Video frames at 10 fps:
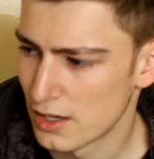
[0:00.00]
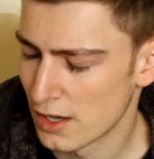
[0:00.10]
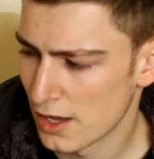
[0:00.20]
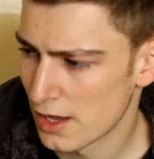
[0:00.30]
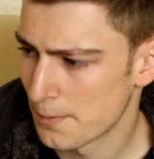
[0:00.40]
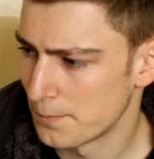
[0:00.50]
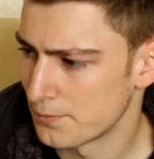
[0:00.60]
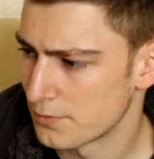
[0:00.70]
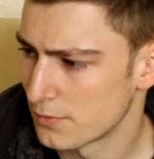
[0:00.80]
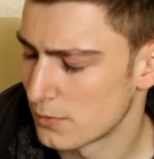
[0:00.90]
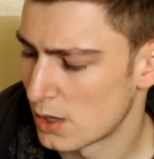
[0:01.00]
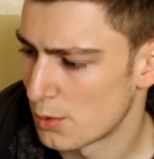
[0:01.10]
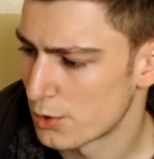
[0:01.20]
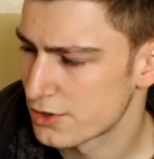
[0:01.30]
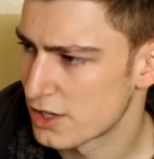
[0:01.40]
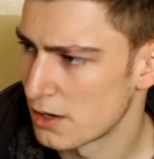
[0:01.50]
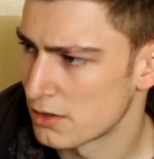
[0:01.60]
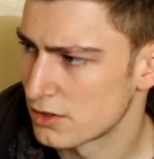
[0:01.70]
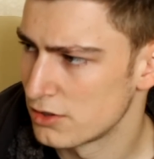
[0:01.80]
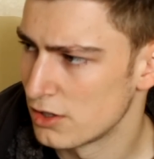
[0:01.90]
I was
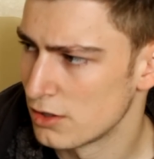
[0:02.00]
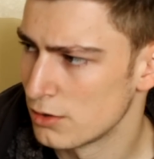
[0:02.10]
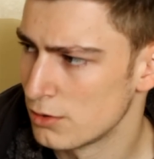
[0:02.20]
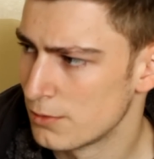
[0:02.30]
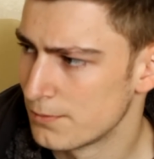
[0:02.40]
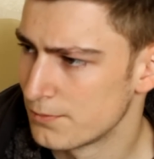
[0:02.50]
going to do